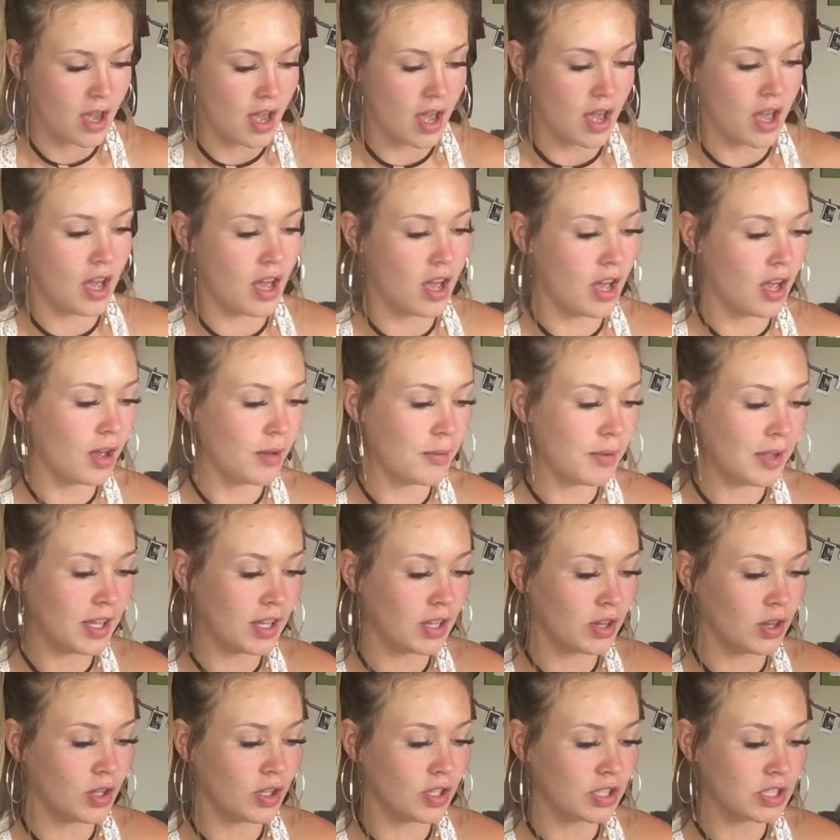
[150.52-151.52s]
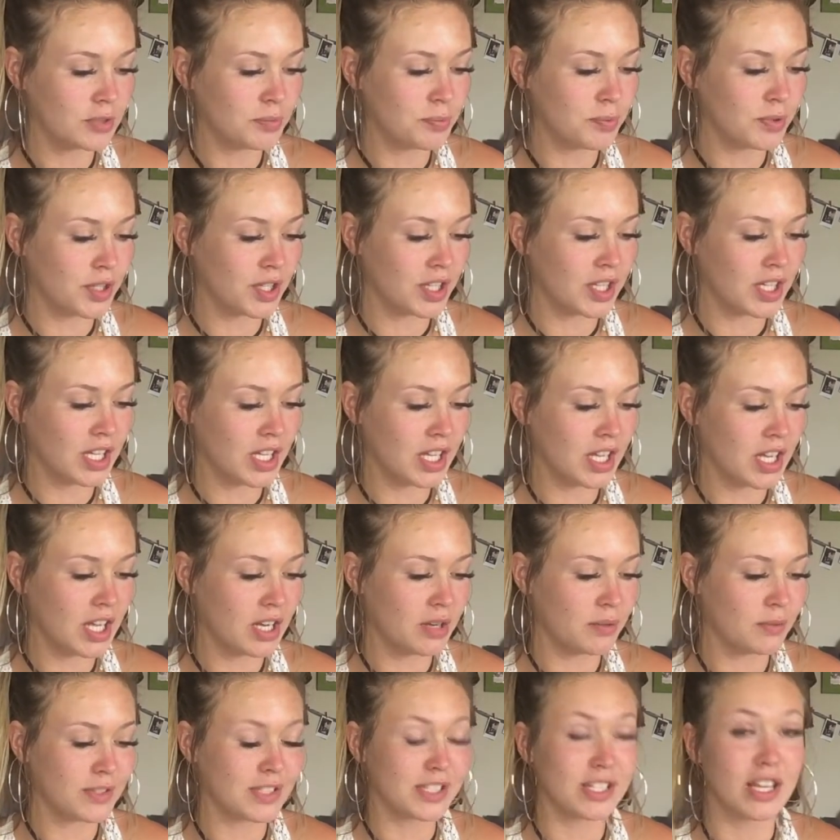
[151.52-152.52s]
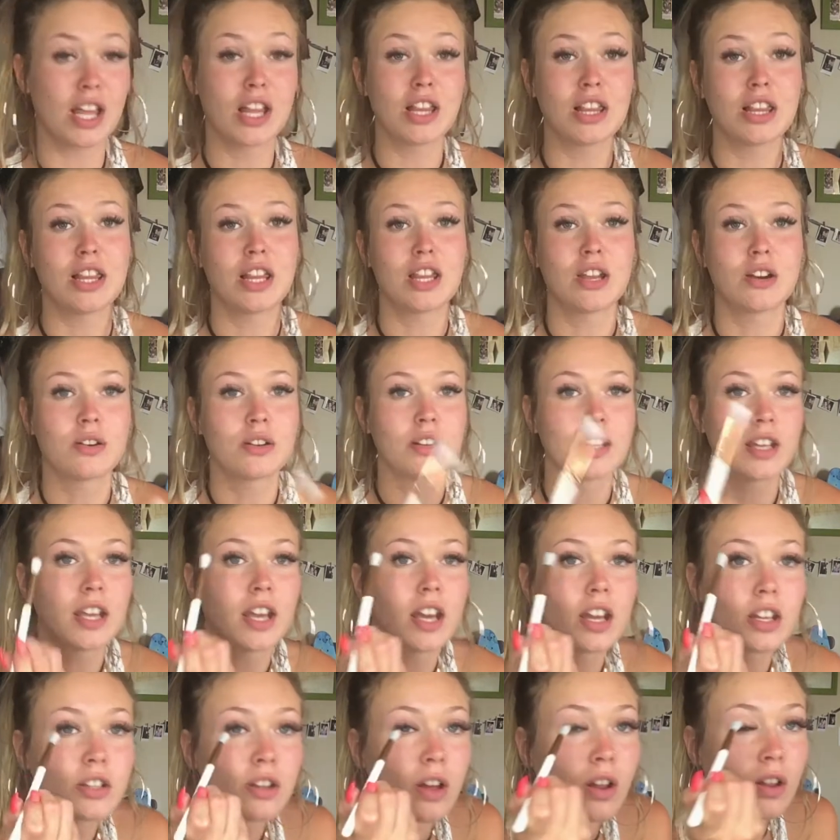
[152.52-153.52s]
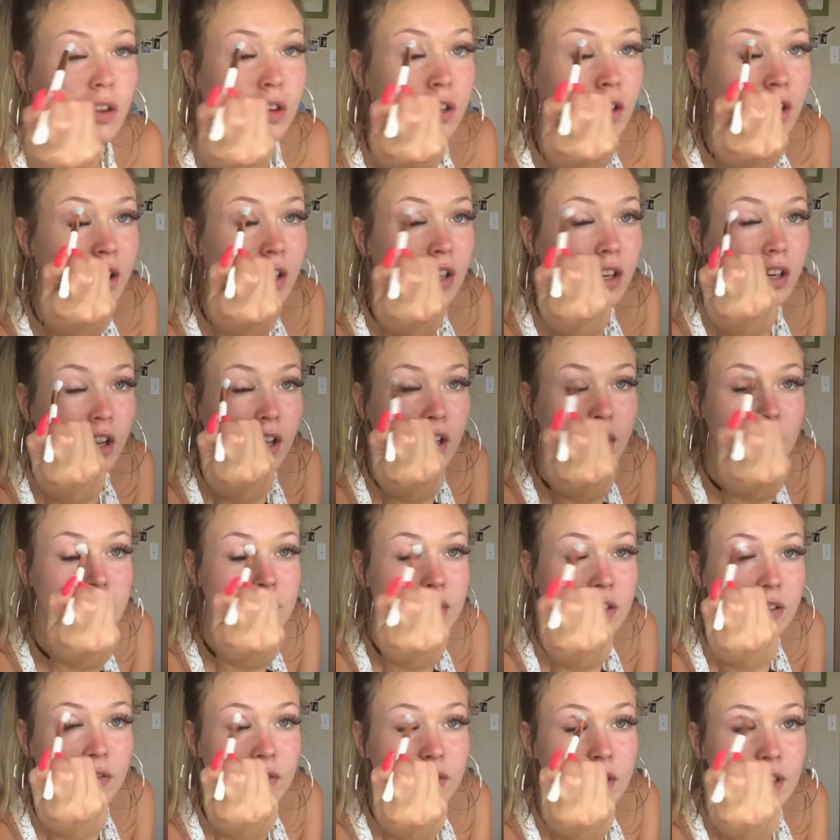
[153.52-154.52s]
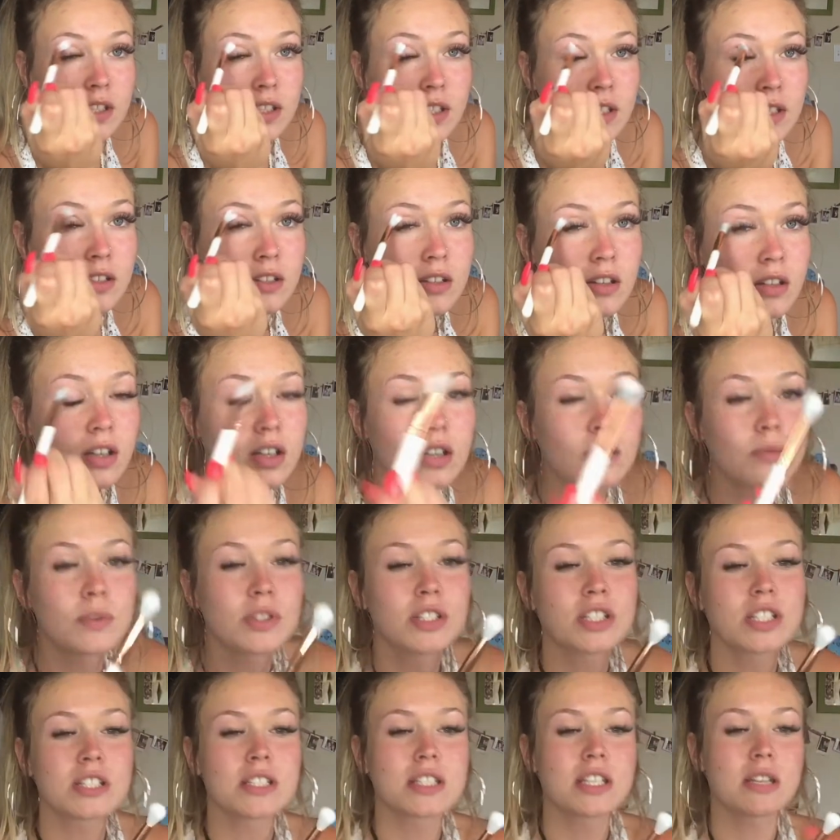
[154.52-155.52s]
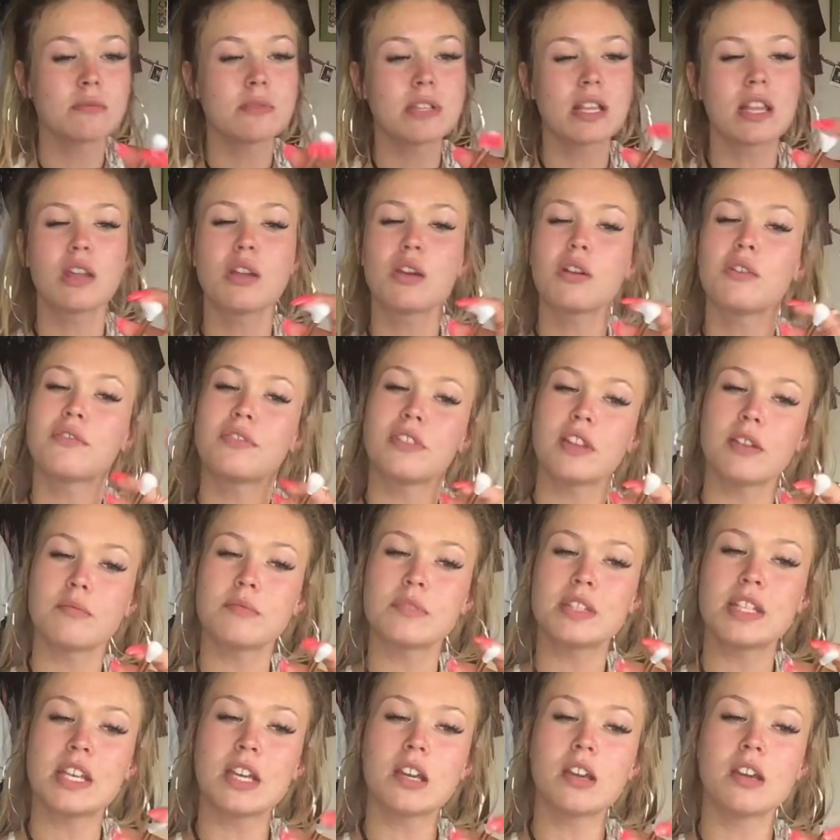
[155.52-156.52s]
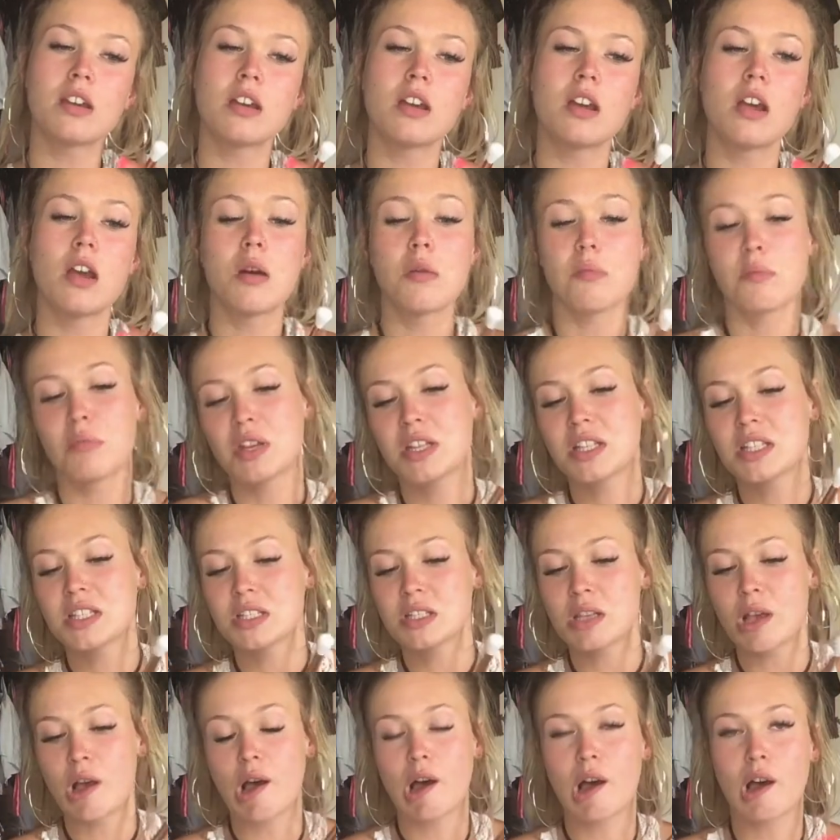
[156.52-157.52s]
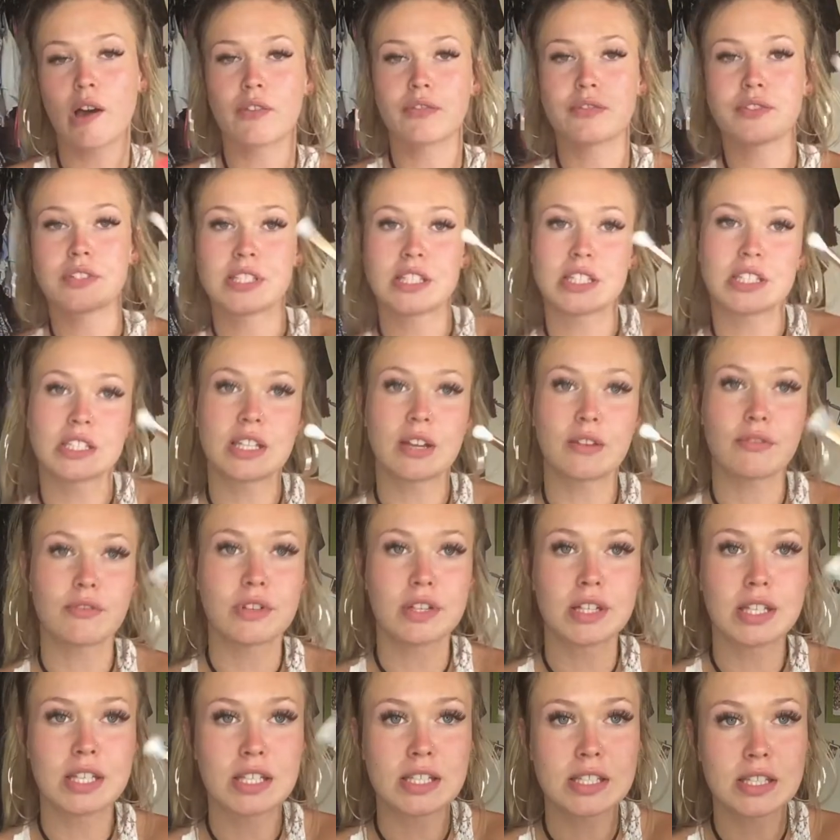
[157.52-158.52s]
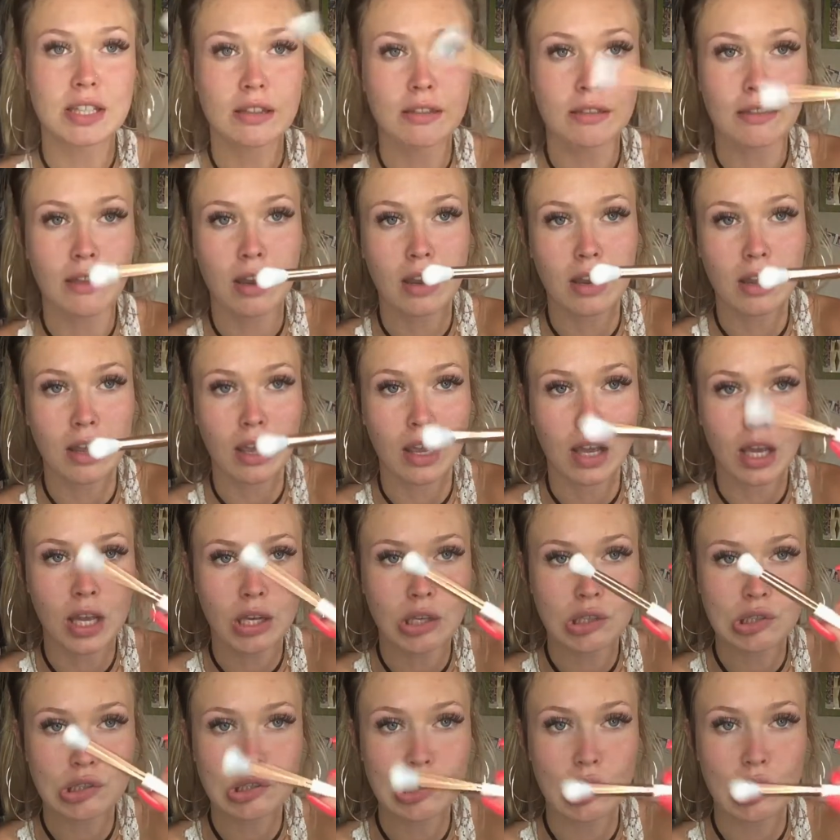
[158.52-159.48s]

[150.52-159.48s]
It looked pretty, and it was literally $1.99. So if this is good, which it seems a little flimsy, but it's soft, definitely synthetic.